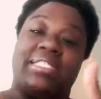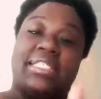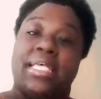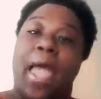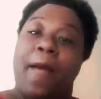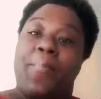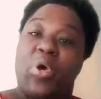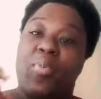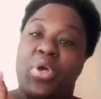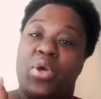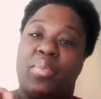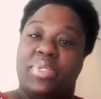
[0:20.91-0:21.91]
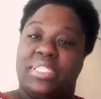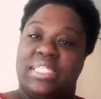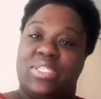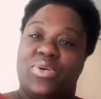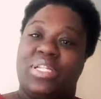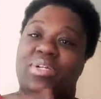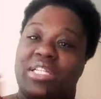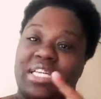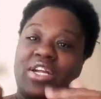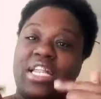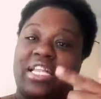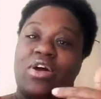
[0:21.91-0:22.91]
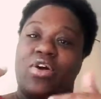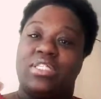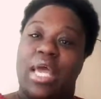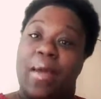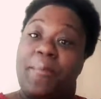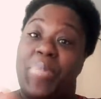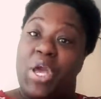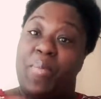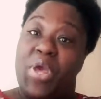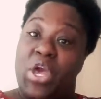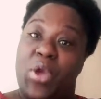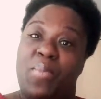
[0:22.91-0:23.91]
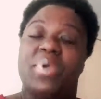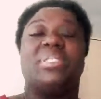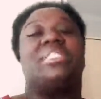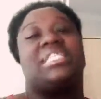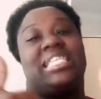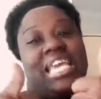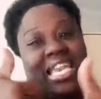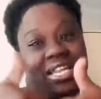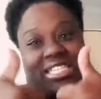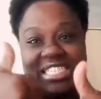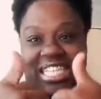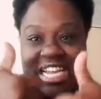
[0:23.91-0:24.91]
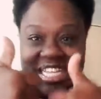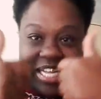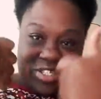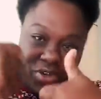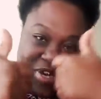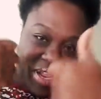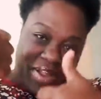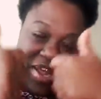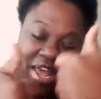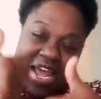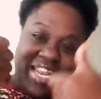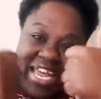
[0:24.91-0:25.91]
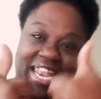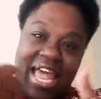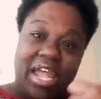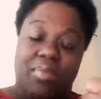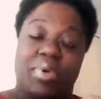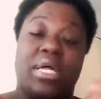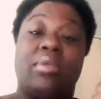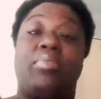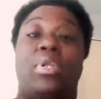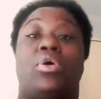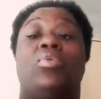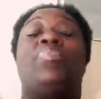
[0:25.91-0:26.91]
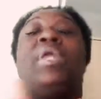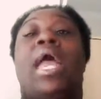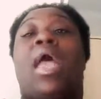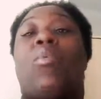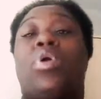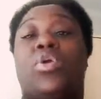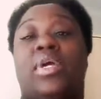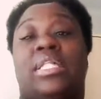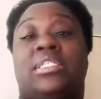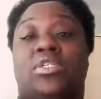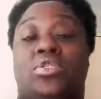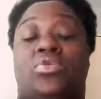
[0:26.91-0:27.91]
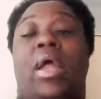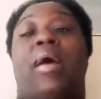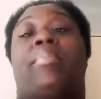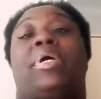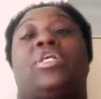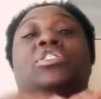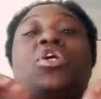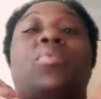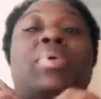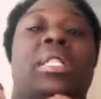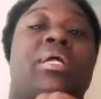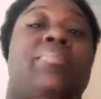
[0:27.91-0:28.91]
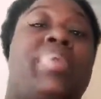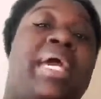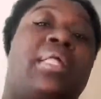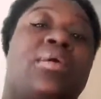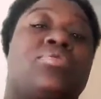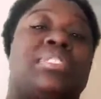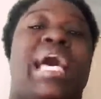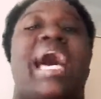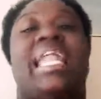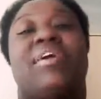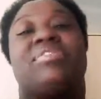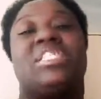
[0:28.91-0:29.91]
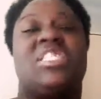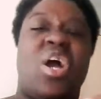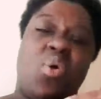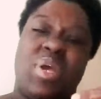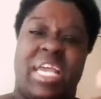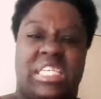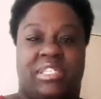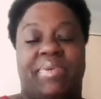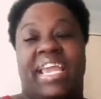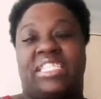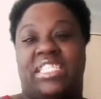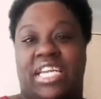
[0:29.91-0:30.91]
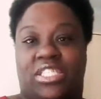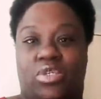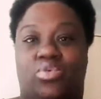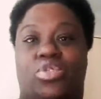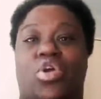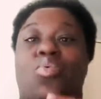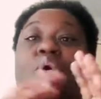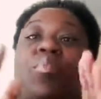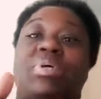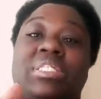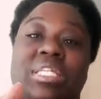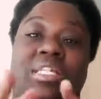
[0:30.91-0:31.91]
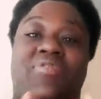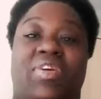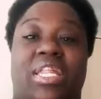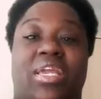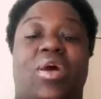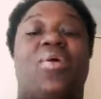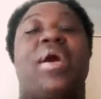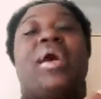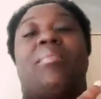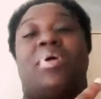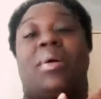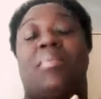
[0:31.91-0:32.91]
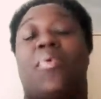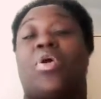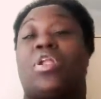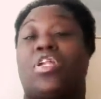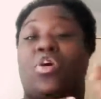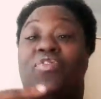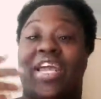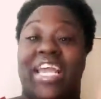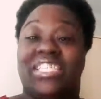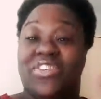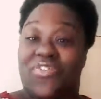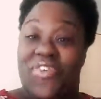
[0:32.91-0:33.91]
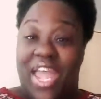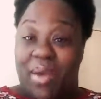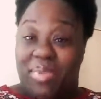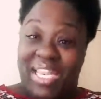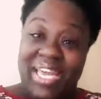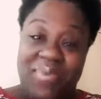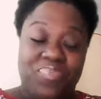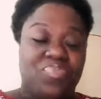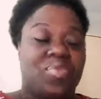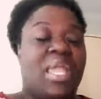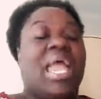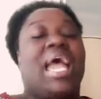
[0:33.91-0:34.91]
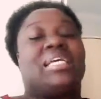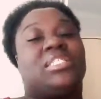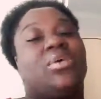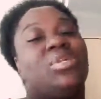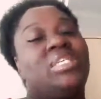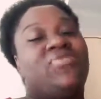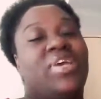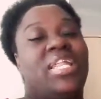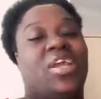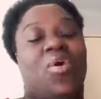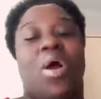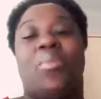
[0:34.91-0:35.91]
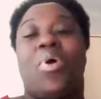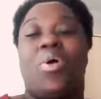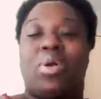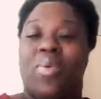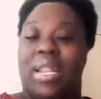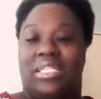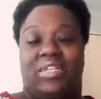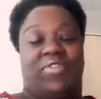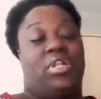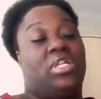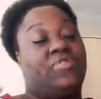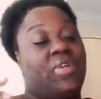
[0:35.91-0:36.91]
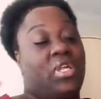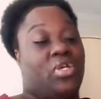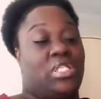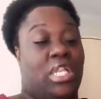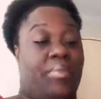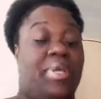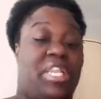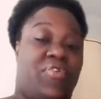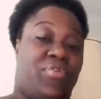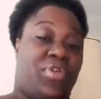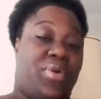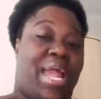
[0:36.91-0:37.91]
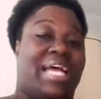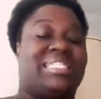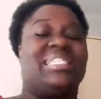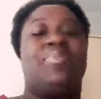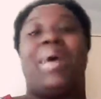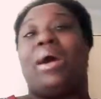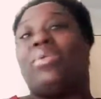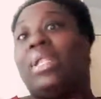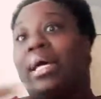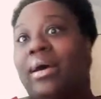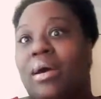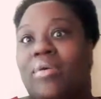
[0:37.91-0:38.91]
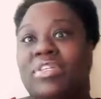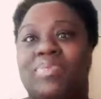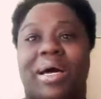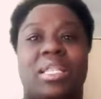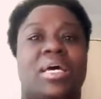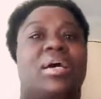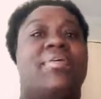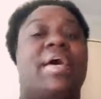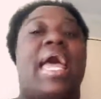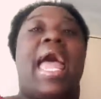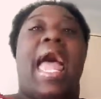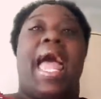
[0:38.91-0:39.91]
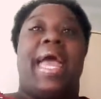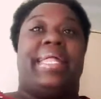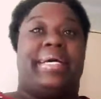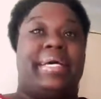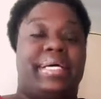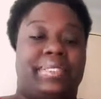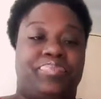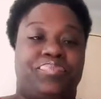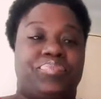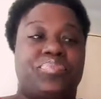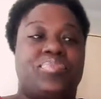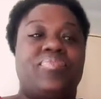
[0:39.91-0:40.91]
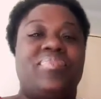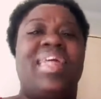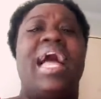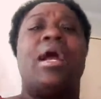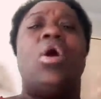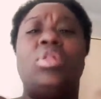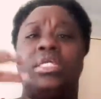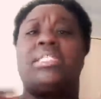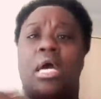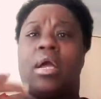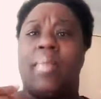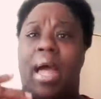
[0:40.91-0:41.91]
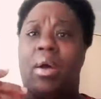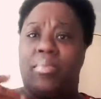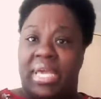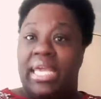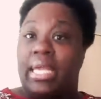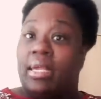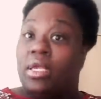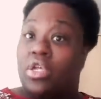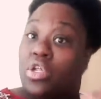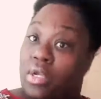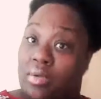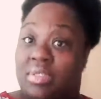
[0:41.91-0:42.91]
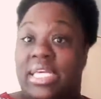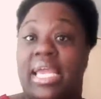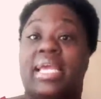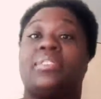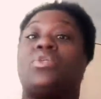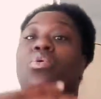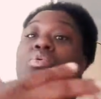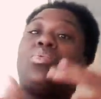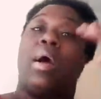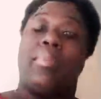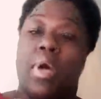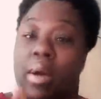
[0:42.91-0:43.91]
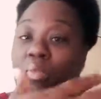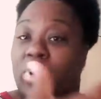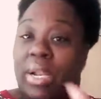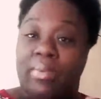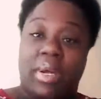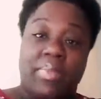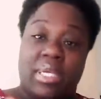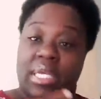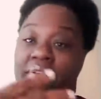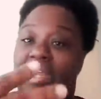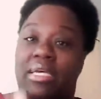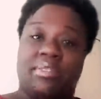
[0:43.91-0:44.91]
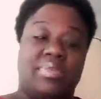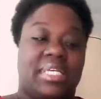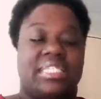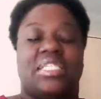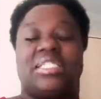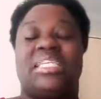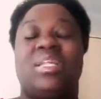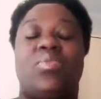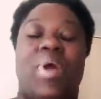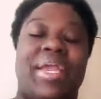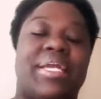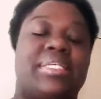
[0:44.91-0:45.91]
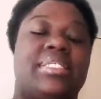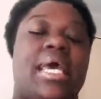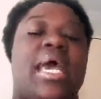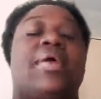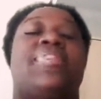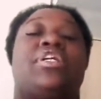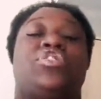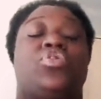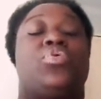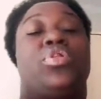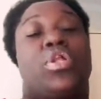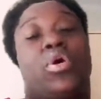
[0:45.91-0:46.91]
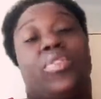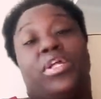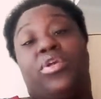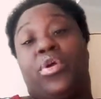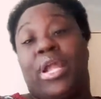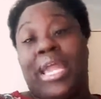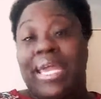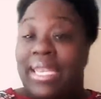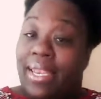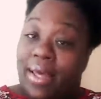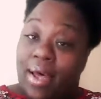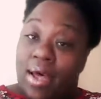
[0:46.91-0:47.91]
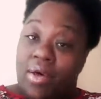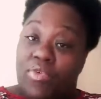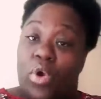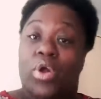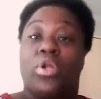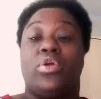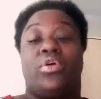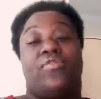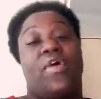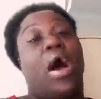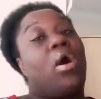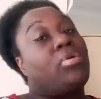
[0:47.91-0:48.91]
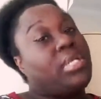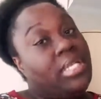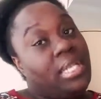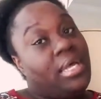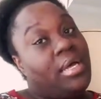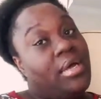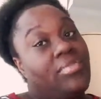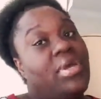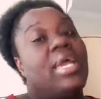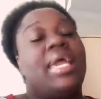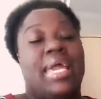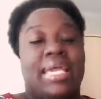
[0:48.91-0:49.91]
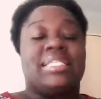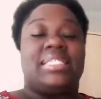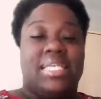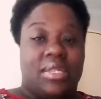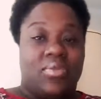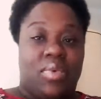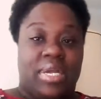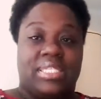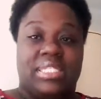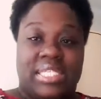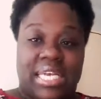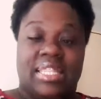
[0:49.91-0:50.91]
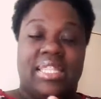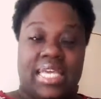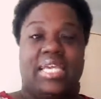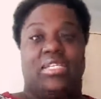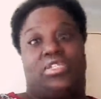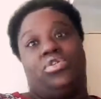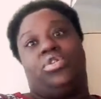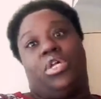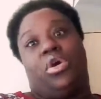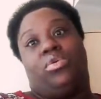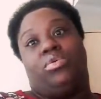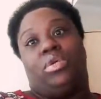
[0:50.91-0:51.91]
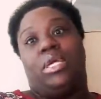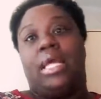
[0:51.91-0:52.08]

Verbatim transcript: Just boop, boop. Just do it. You hear that noise? Just hit it, just like that. Turn that, that like button blue. And when you hit the subscribe button, it's going to be a little bell on side of it. Just go ahead and smash that too so you won't miss another video. Become a part of the notification family. And so this video, I'm going to get right into the video. This video is a little bit different, you guys. It's about love. It's about love. And, um... I can only talk about me, you know what I'm saying? So I'm, I'm when I'm, I'm gonna give y'all some things. It's ten ways that you will know that you're in love or you're involved in love. It's ten. It's ten things you'll know.